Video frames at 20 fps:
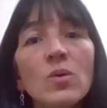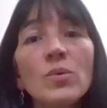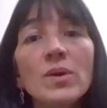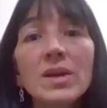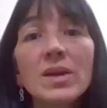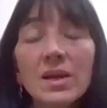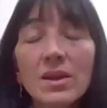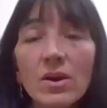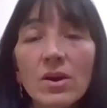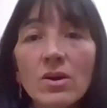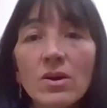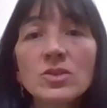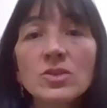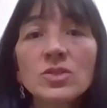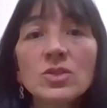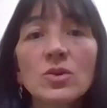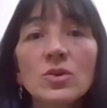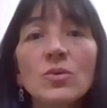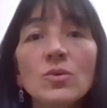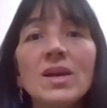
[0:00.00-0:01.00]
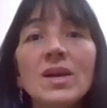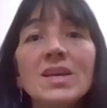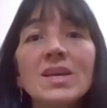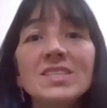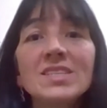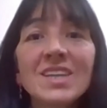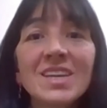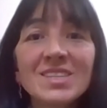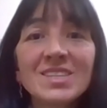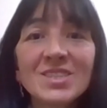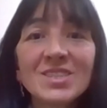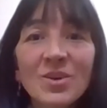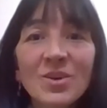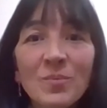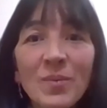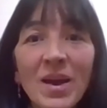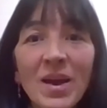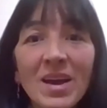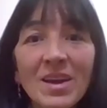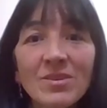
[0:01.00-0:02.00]
We can also change our
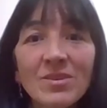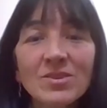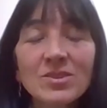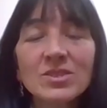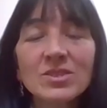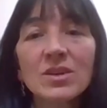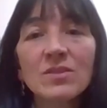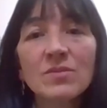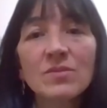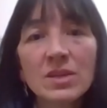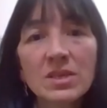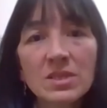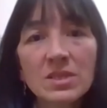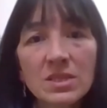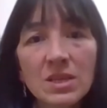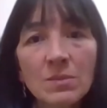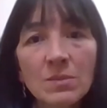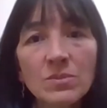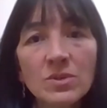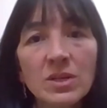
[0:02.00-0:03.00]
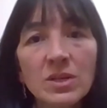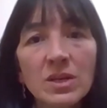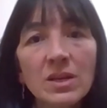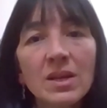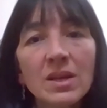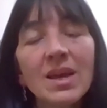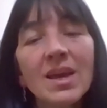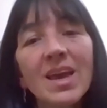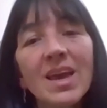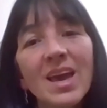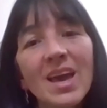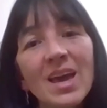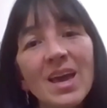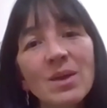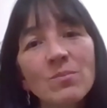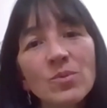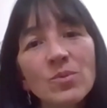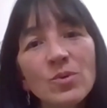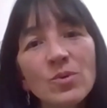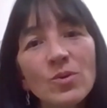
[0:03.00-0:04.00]
patterns of consumption
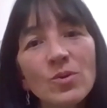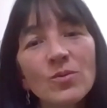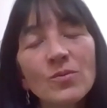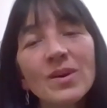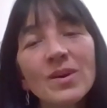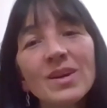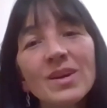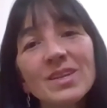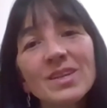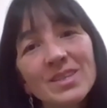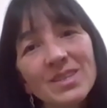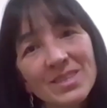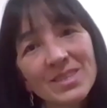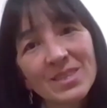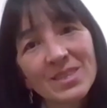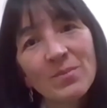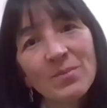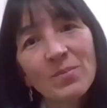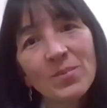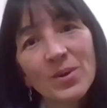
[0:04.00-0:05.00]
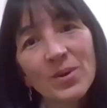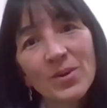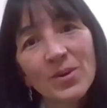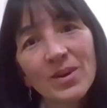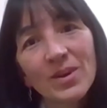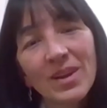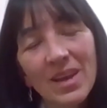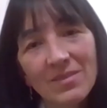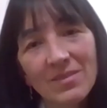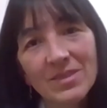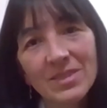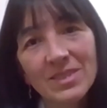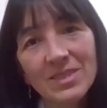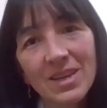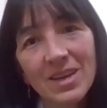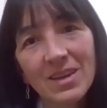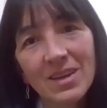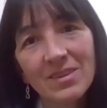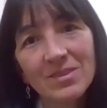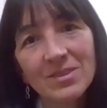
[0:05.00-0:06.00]
and move to simpler
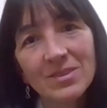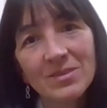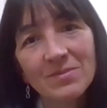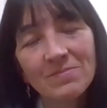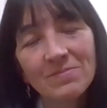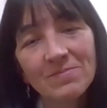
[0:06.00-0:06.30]
lifestyles.